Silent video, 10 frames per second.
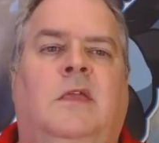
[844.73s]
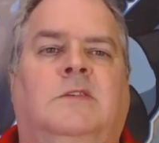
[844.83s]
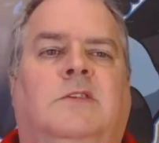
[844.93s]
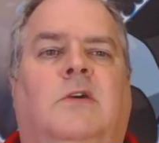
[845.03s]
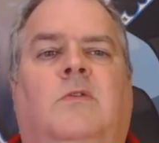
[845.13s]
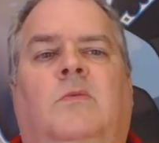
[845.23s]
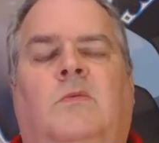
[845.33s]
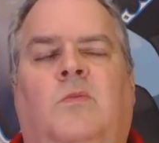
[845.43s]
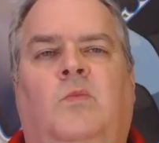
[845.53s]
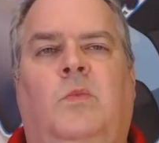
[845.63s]
So
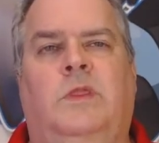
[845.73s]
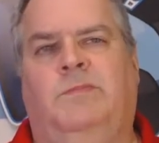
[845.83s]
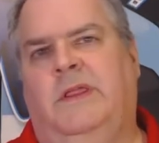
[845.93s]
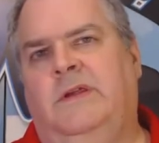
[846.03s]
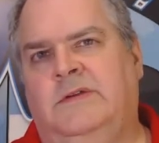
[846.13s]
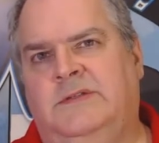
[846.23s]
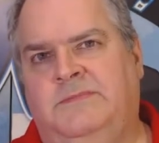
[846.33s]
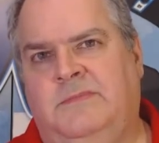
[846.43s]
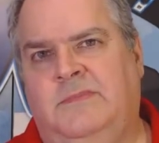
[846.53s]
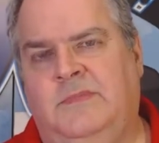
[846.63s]
when the players
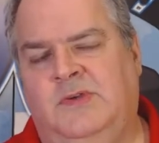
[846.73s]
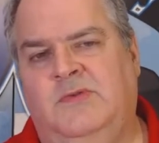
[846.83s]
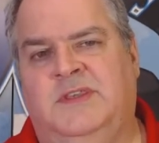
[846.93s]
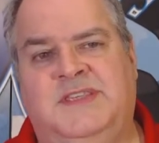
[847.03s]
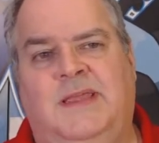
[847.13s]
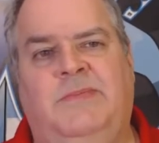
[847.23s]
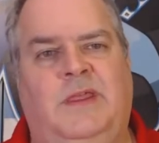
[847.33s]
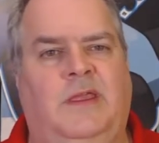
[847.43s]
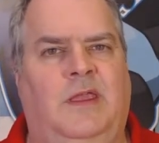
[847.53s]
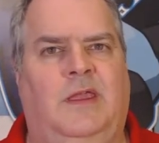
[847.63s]
do the same
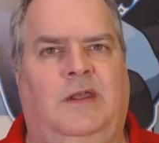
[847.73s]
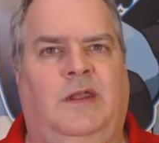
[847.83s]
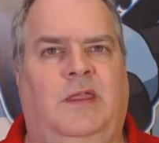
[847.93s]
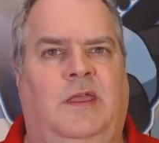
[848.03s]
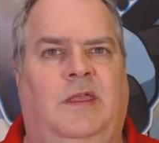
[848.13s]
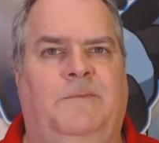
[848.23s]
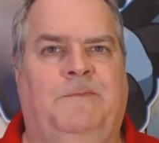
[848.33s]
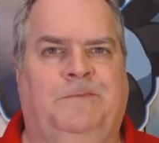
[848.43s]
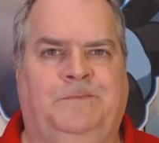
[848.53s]
thing again and again,